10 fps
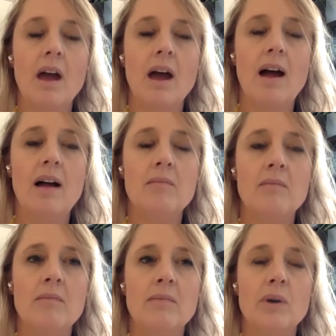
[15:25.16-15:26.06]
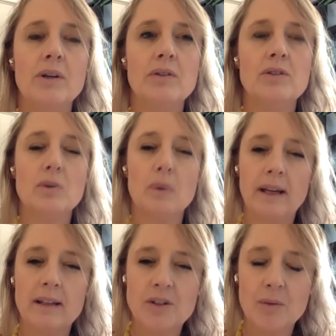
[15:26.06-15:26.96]
what you're
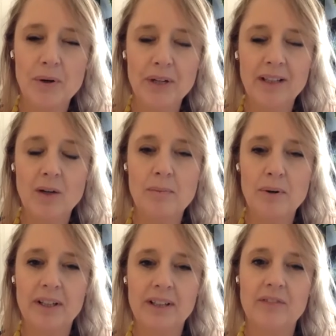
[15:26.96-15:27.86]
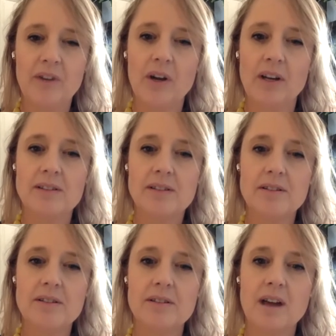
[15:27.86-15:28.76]
doing is you're putting your body
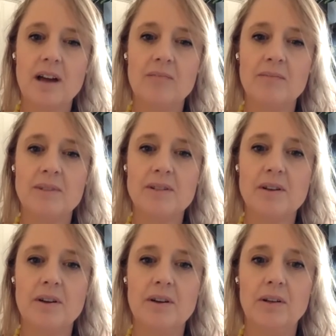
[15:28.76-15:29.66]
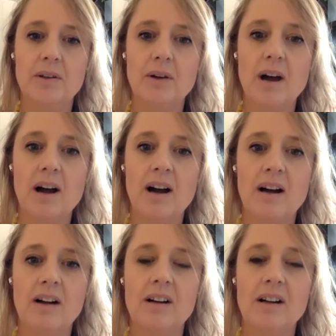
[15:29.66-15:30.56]
first. So you
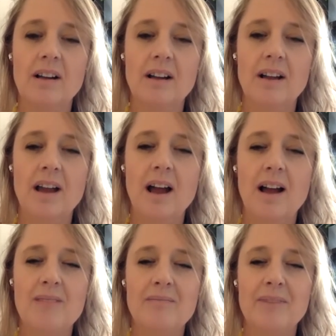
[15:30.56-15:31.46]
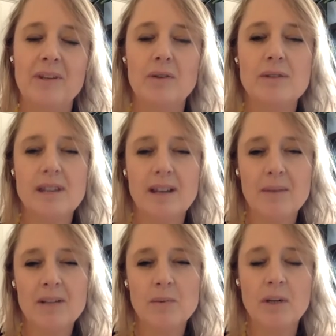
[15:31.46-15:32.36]
are using a
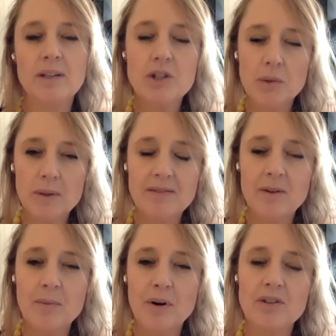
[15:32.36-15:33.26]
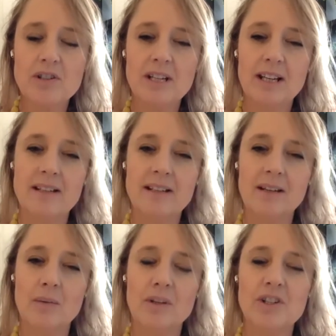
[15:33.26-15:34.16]
much more intuitive approach to eating,
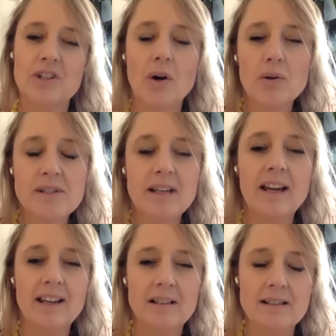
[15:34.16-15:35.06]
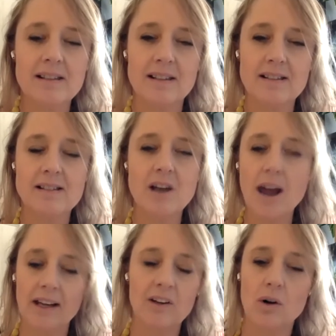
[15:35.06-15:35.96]
which goes against this
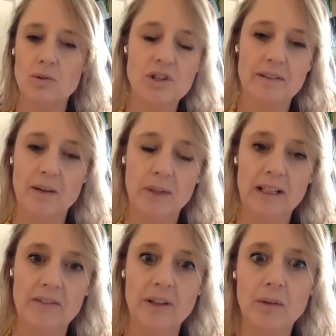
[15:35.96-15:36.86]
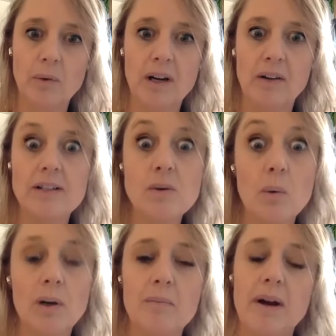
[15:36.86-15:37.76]
diet culture that we live in, where it's
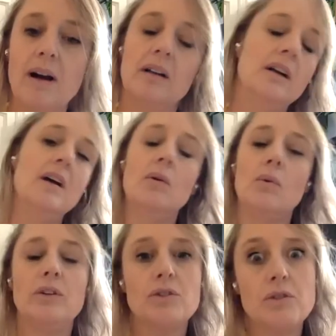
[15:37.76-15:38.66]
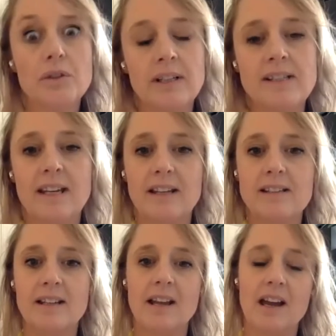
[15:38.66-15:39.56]
all about what you shouldn't eat
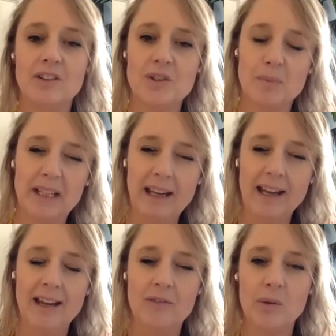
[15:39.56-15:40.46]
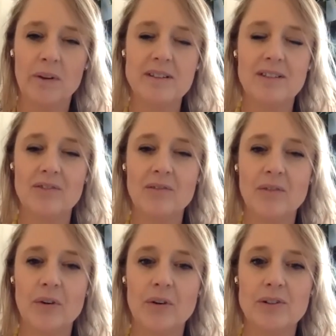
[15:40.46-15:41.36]
and how you should be careful with different
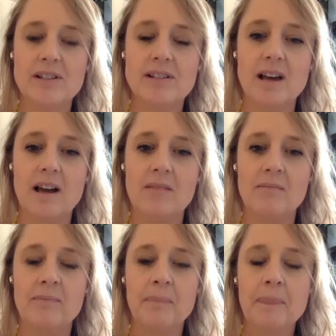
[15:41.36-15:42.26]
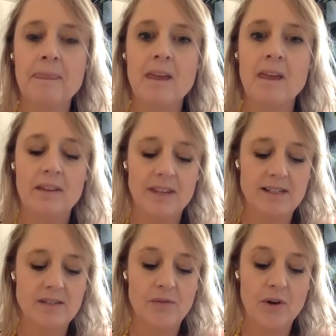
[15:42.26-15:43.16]
foods. This
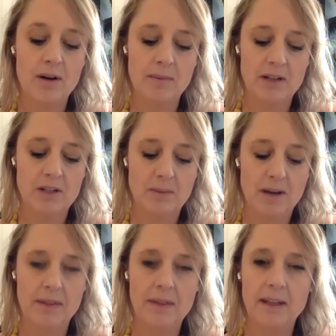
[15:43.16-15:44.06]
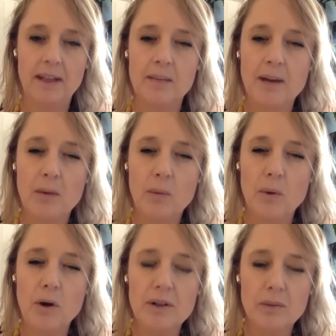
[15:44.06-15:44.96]
is very much about thinking about
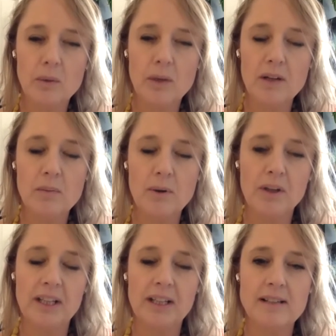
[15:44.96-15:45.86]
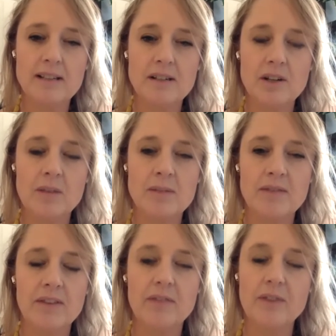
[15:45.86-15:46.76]
what, where your body is in terms of
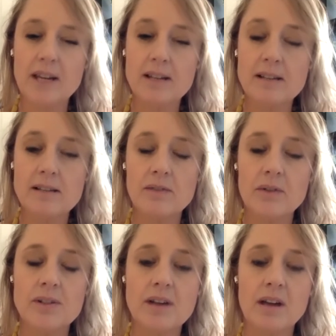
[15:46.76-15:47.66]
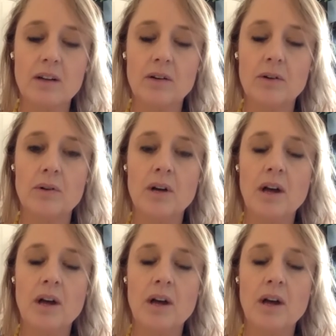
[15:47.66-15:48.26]
the phases of your cycle,